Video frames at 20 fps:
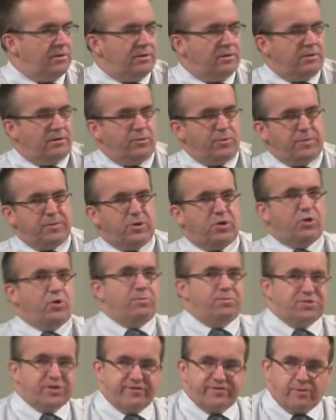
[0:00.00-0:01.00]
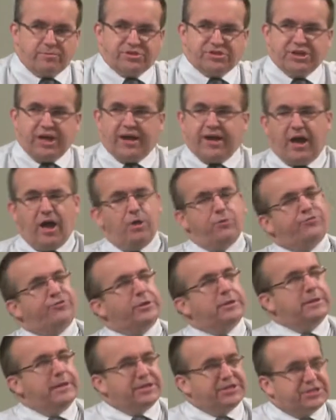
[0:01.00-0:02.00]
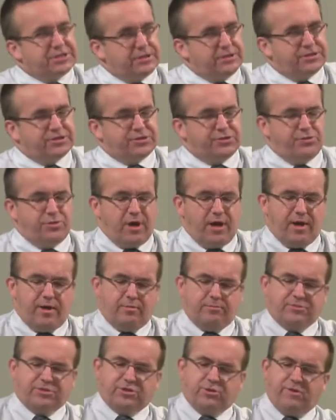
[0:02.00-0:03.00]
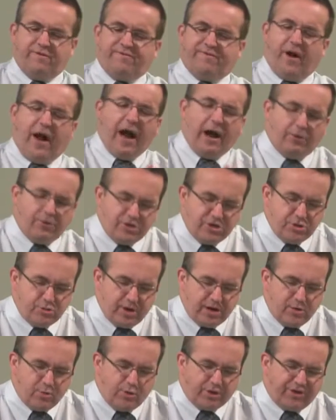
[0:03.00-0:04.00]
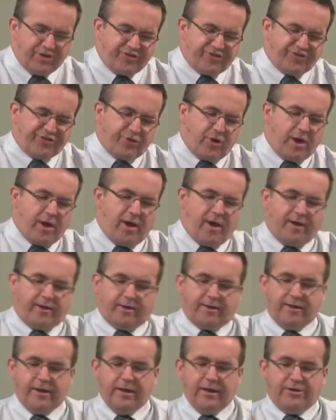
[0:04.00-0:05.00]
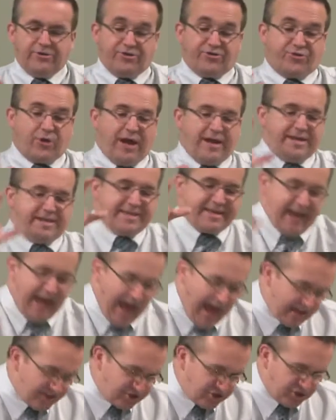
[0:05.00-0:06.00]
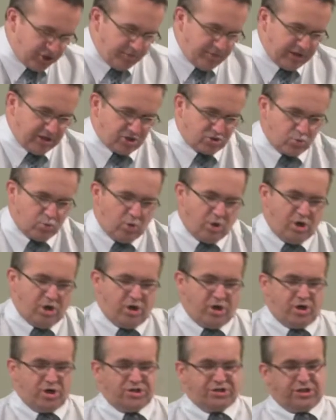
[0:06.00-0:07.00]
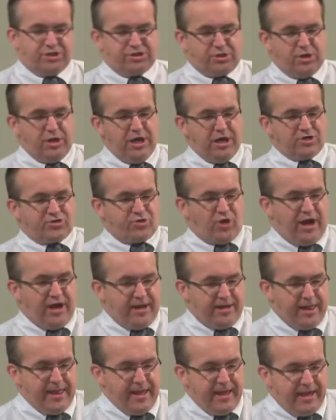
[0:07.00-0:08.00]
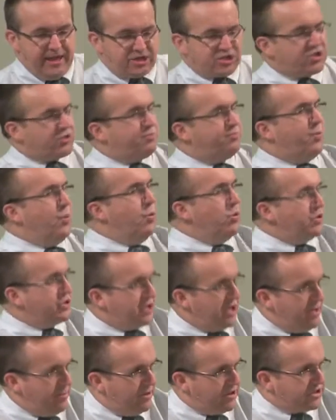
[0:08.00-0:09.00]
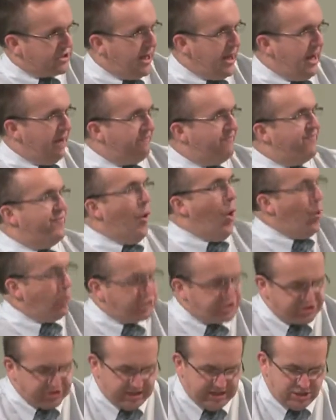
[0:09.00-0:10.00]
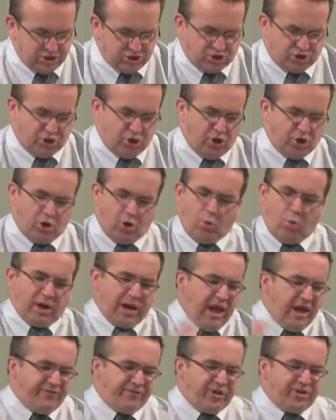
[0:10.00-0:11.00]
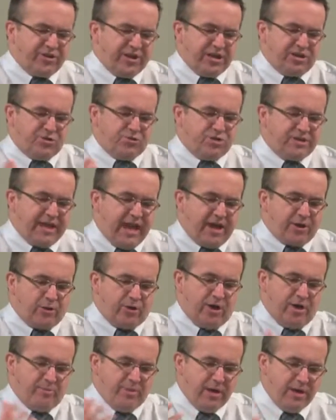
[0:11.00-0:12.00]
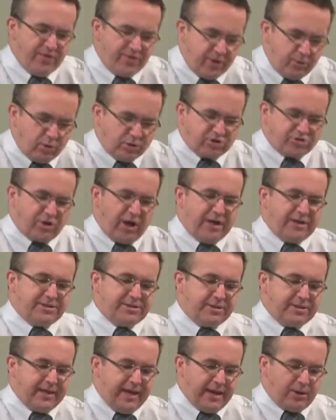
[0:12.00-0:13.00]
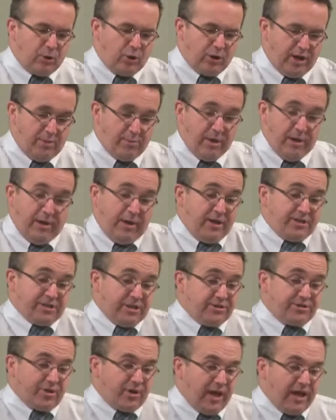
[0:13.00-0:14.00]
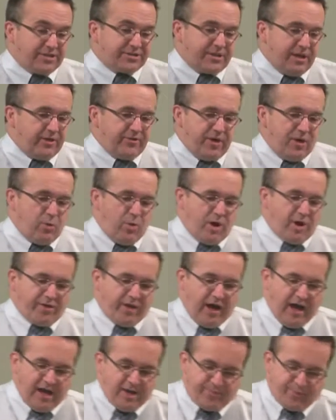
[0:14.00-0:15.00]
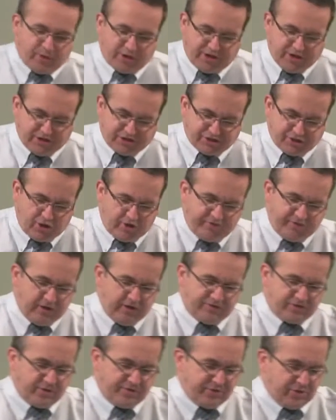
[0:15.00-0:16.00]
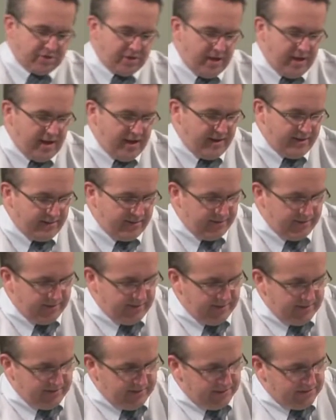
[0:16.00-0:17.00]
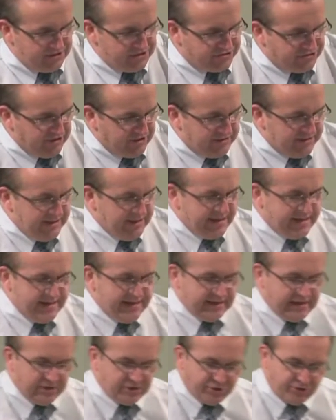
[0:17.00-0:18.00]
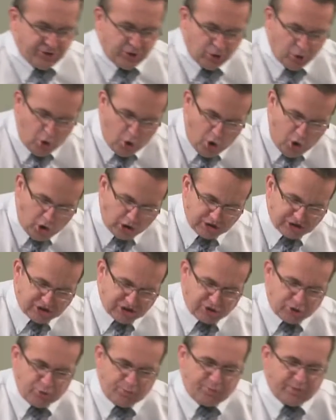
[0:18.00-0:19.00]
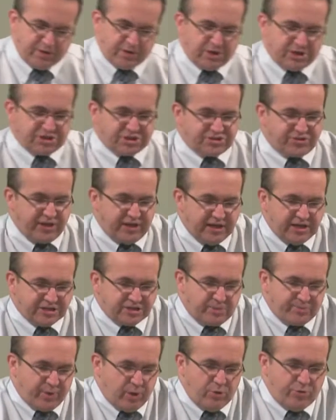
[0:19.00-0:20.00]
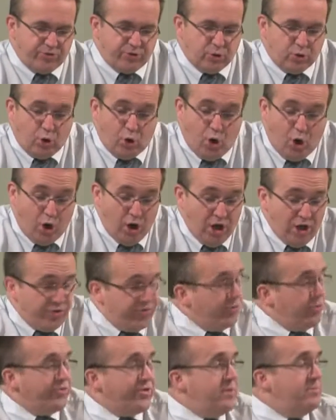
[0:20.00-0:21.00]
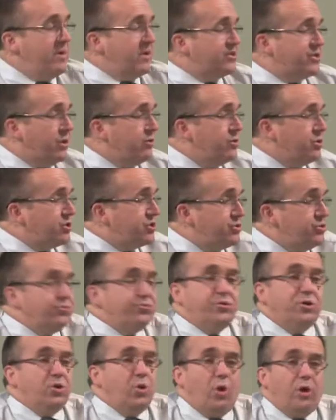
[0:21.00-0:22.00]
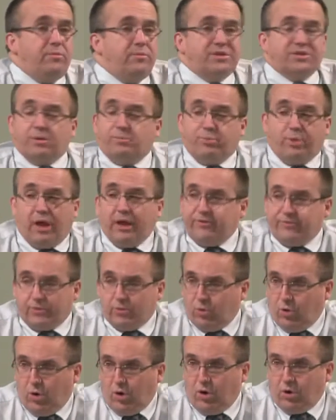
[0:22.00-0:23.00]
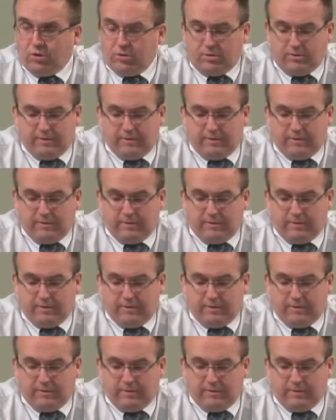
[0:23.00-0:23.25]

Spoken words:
And there'll be groups of them sent out to listen to him, to evaluate what he's saying, and to try and catch him in his words, and to try and expose him as a false teacher, or whatever they could get on him, they were trying to get him. It's interesting, they were the hyper-conservatives of the day, strictly adhering to the law and scrupulous things about the law, though they misunderstood the law and misapplied the law.